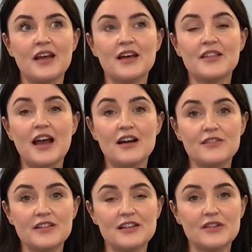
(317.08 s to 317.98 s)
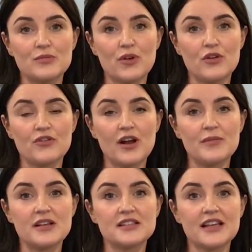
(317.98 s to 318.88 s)
The Healthy Living programme
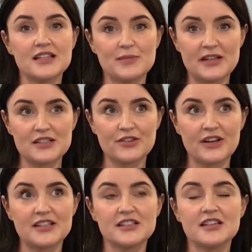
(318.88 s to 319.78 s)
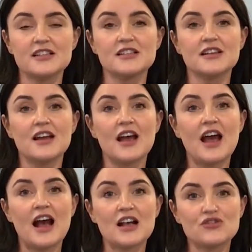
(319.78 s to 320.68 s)
is Kismet accredited,
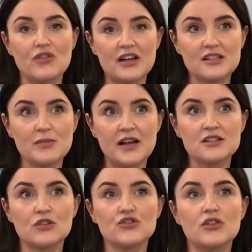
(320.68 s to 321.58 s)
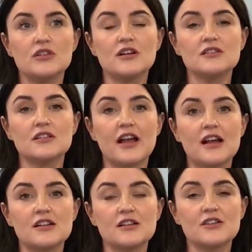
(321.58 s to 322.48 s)
has randomised control
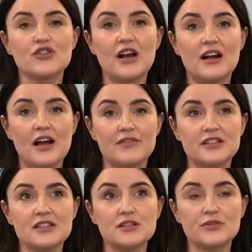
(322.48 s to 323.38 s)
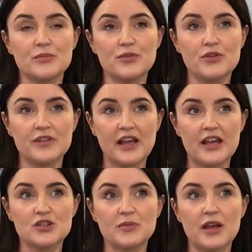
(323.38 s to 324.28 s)
trial evidence for improving
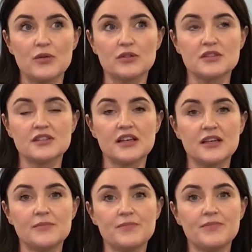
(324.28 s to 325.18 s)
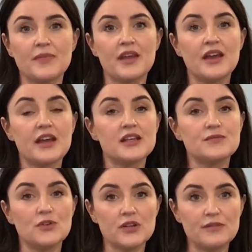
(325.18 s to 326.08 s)
HbA1c, is
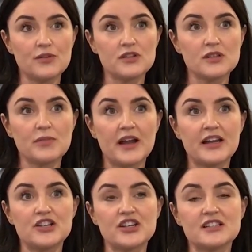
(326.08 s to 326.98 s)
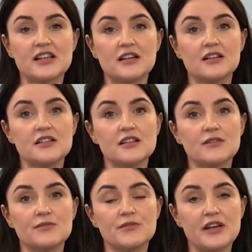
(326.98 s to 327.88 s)
fully funded by NHS England
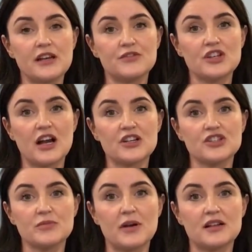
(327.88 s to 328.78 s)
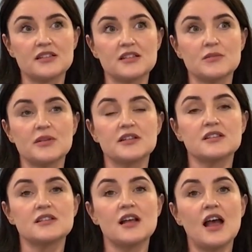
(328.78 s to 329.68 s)
and free of charge to participants,